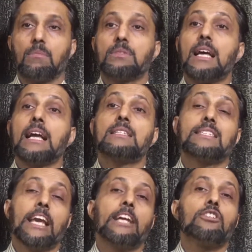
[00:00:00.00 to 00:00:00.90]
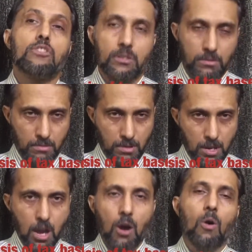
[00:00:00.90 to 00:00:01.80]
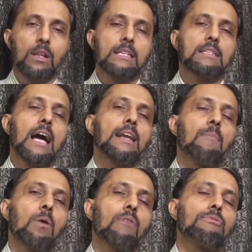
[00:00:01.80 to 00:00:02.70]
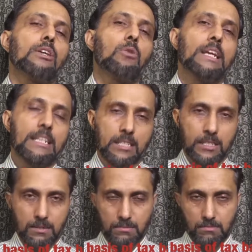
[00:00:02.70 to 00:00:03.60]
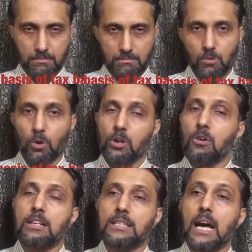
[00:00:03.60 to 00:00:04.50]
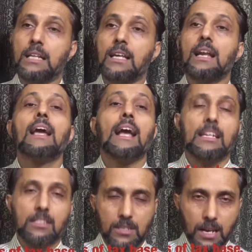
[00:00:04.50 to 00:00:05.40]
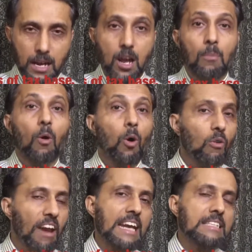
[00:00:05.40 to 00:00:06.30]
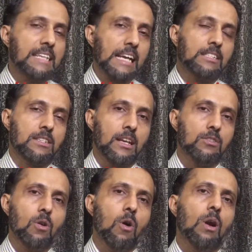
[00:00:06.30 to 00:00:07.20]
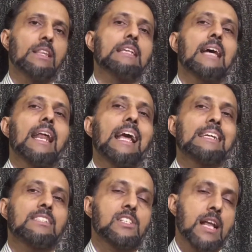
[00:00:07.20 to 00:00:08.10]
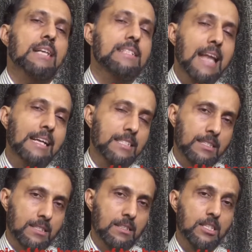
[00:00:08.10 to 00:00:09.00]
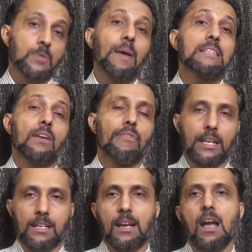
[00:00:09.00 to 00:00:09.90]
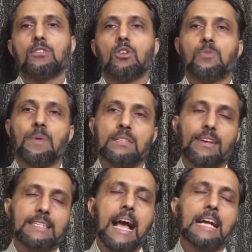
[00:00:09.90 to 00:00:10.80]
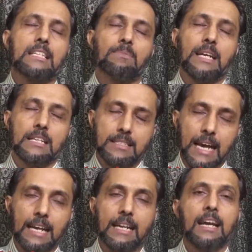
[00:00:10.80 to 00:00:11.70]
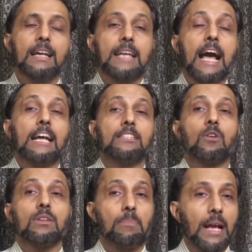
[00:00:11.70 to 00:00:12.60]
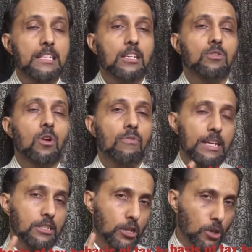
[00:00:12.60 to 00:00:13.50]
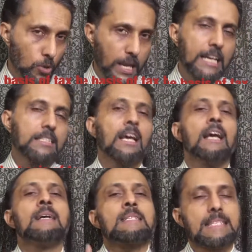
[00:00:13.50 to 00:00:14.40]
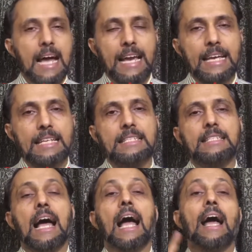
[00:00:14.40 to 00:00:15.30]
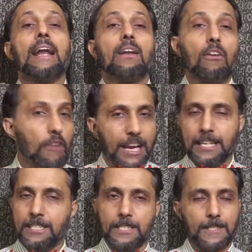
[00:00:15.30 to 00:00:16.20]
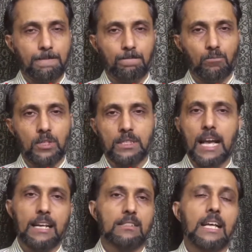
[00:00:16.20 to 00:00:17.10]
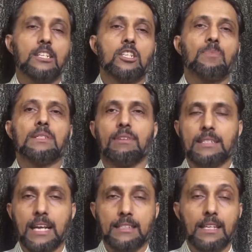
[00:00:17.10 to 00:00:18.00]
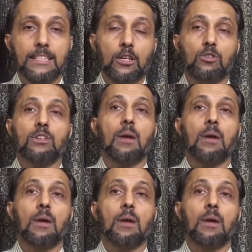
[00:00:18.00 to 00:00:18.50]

Size changed. Or the number of the units. More units are there, extra. More weights, extra. So all these are extra taxes, specific. So specific tax means that tax on the basis of its units, size and weights. Tax, that's a specific tax. That also